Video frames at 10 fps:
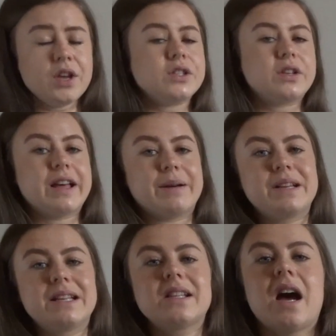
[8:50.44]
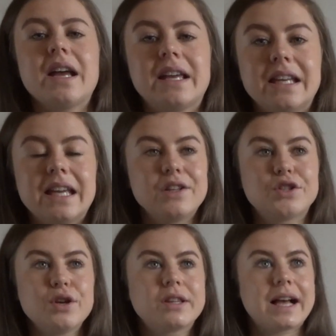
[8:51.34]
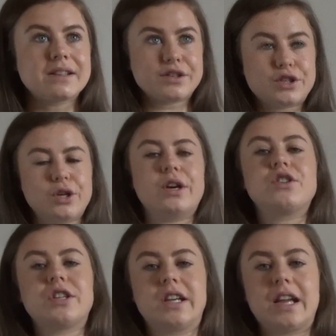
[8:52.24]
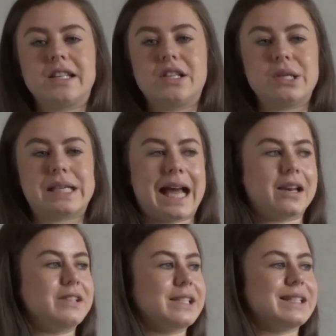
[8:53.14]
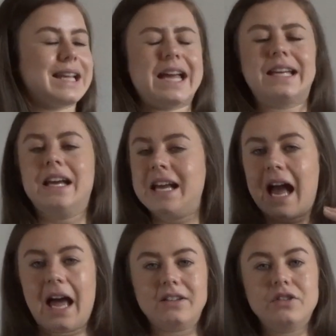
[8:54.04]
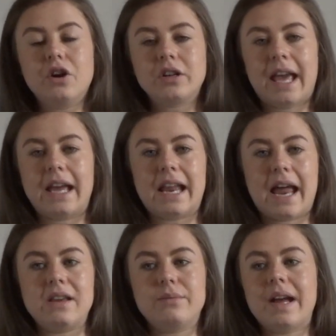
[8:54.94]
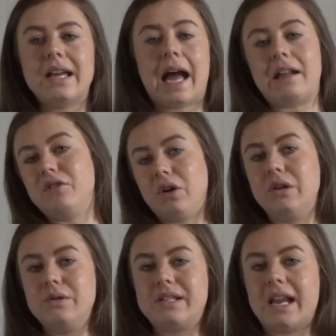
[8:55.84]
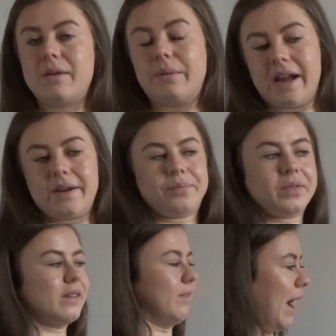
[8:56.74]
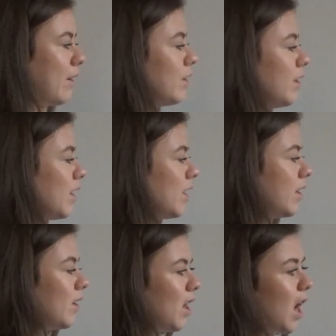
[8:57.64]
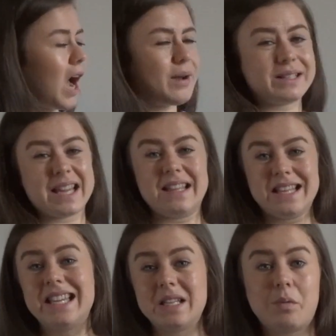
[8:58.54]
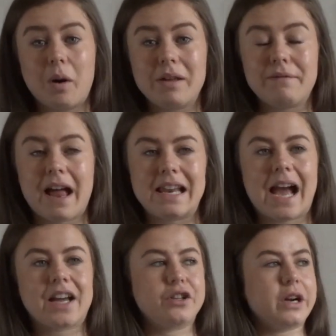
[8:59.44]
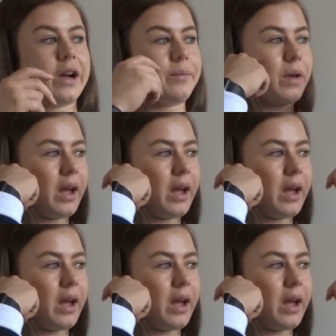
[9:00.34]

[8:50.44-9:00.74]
So that means I can eat 2,292 calories a day and not gain any weight and not lose any weight. Now, I would say this is probably fairly accurate.